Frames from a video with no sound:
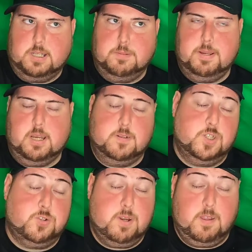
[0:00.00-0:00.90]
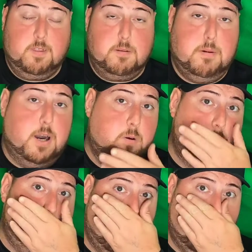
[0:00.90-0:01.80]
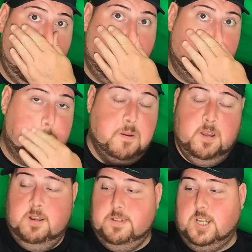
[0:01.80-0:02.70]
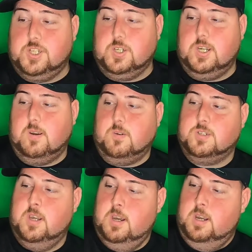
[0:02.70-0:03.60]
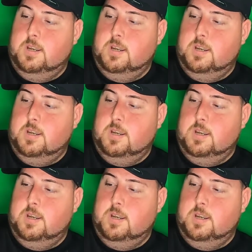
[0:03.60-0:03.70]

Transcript: depending on the strength of the mono and fluorocarbon that you use.